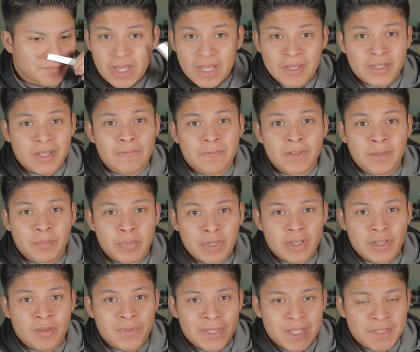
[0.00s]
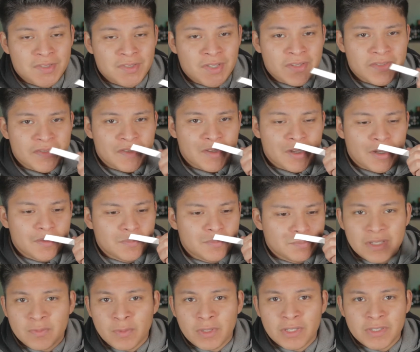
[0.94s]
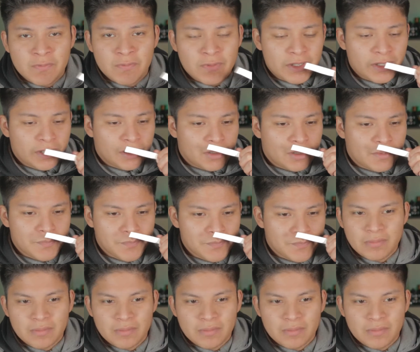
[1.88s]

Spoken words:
I definitely pick up that chestnut as well as vanilla.